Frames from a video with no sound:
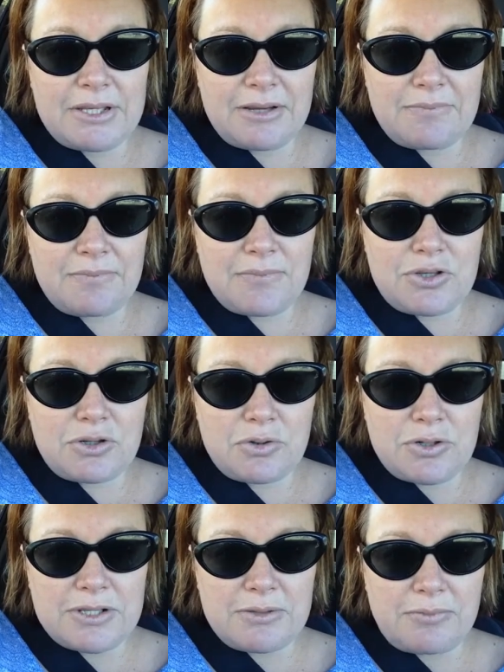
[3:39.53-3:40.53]
I
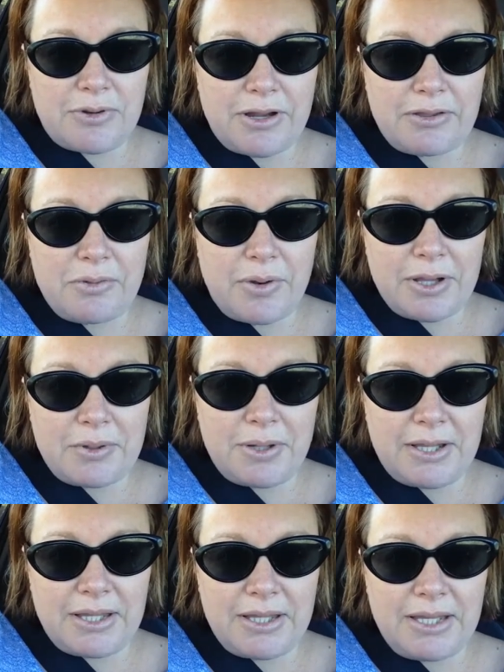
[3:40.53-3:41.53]
shortness of breath quite
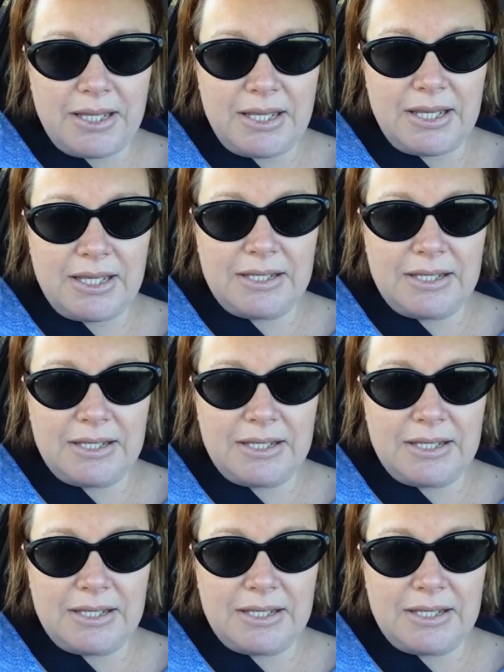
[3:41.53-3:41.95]
quickly.